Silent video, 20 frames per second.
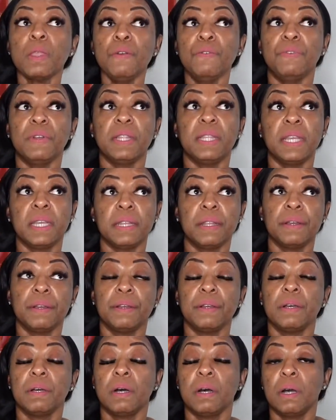For
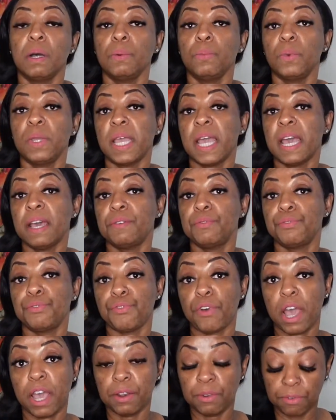dinner we had
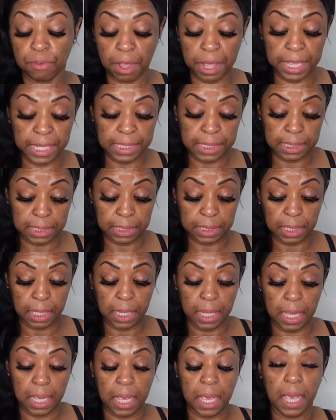fried rice
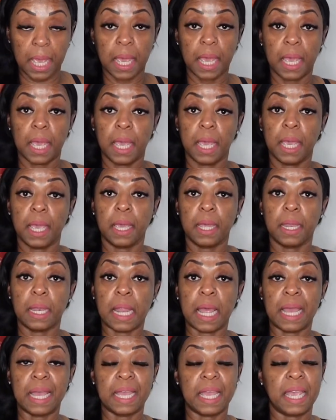
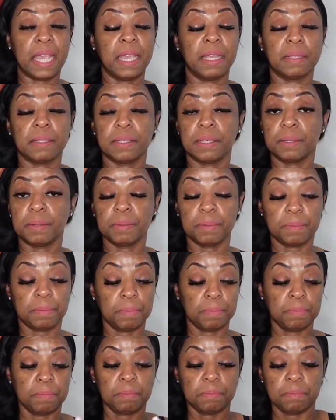and I ate
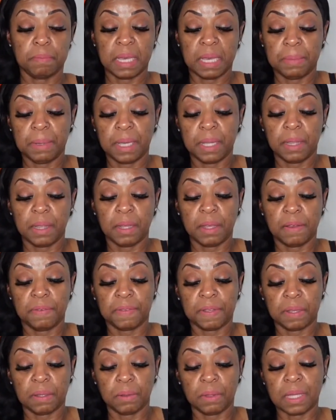maybe
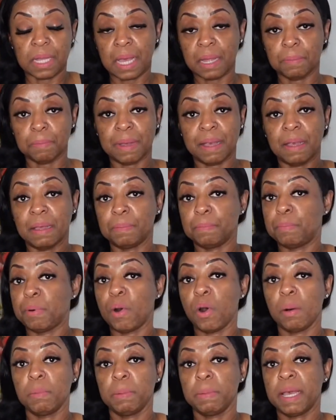enough that not my
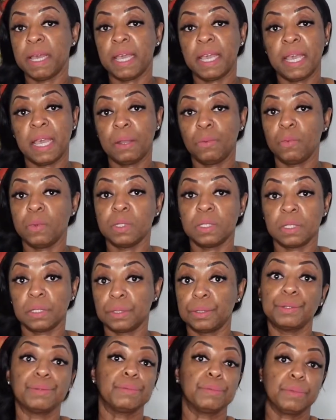palm of my hand
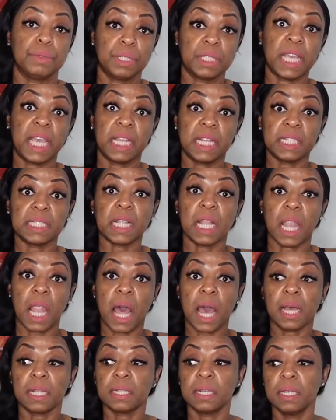was seen as a
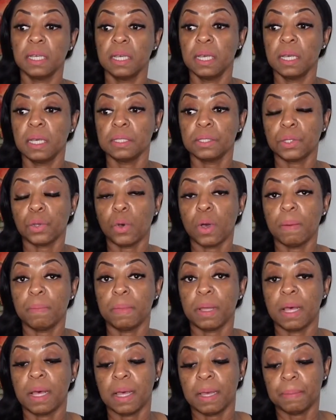lot. So
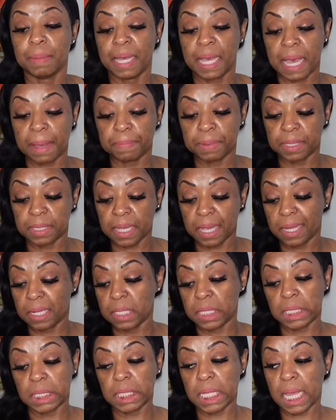my appetite
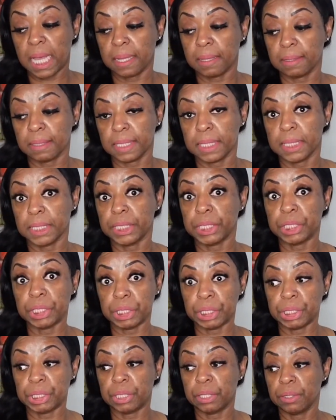is not
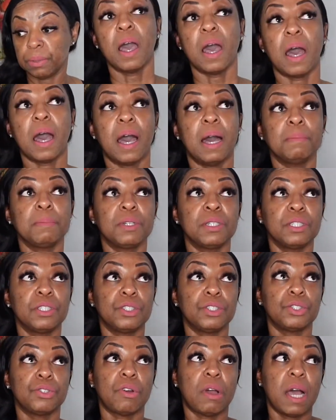good. I'm gonna
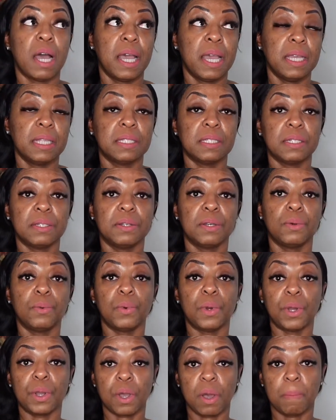try to
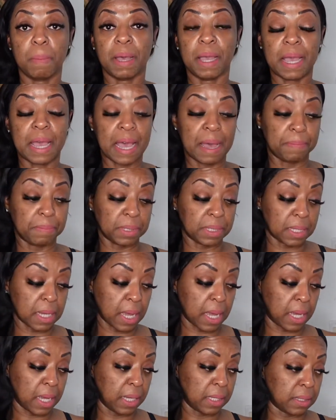work on my
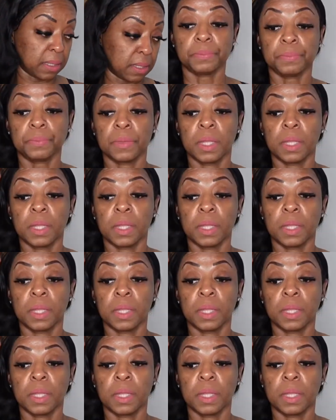appetite.